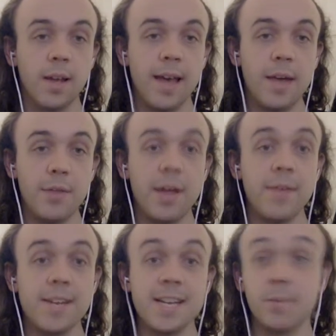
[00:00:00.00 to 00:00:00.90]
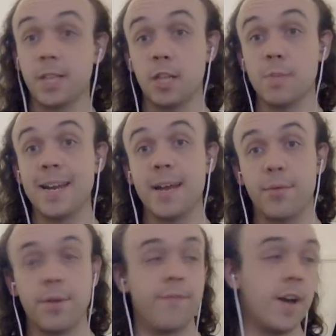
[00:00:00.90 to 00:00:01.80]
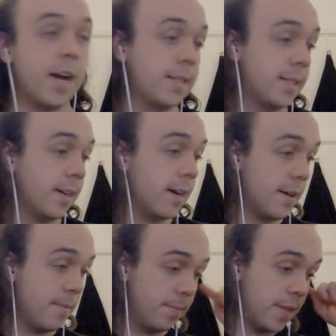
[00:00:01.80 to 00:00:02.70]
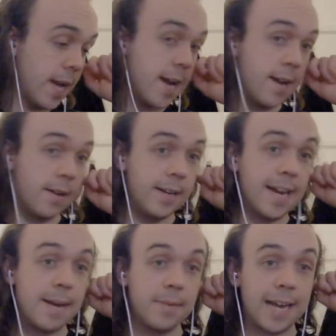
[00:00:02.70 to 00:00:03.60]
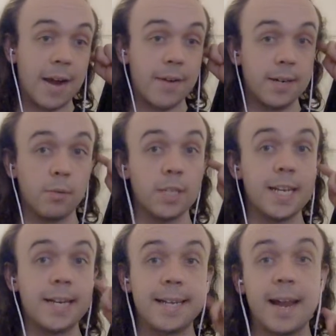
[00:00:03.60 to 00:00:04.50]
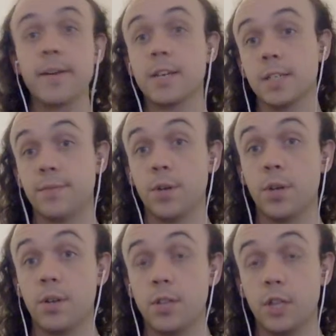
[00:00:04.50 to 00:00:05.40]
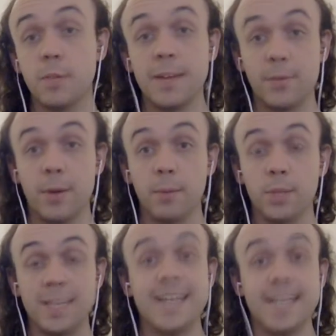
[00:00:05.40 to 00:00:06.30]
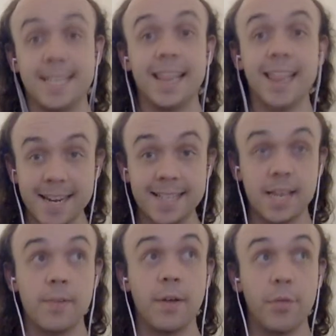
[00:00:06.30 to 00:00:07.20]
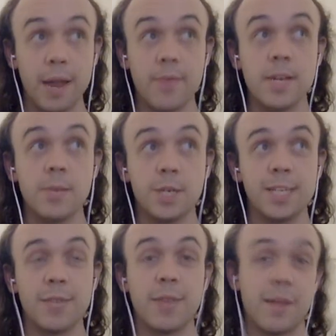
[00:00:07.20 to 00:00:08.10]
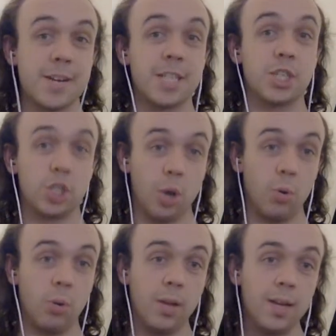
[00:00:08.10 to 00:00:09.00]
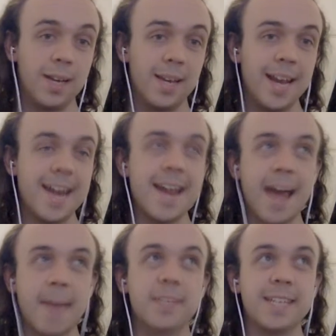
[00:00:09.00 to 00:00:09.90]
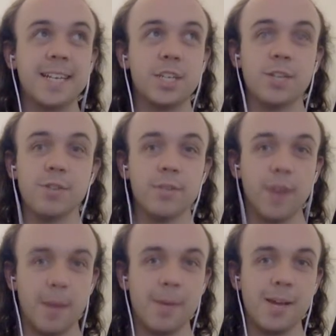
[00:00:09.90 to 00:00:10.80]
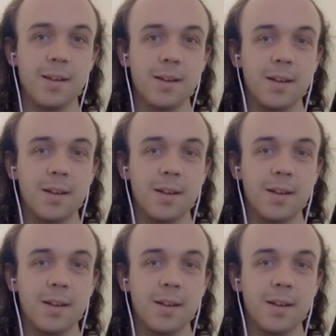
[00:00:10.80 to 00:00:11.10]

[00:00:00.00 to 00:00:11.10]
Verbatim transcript: Eltharion is with the Lumineth. In fact, the named one of the named characters for the Lumineth Realm Lords is the Light of Eltharion, which is Eltharion's soul inhabiting a suit of armour.